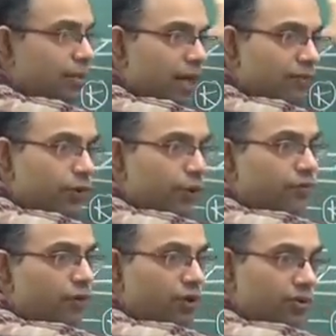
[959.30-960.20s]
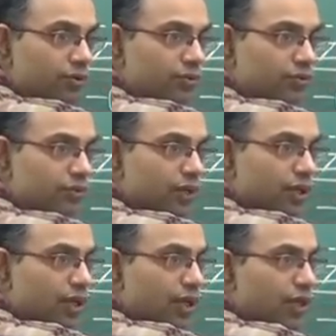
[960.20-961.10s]
by fluid flow.
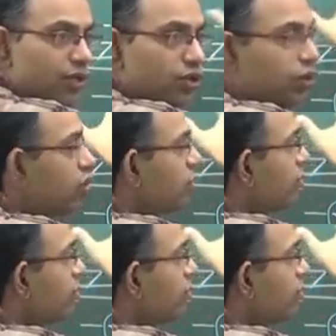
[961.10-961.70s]
To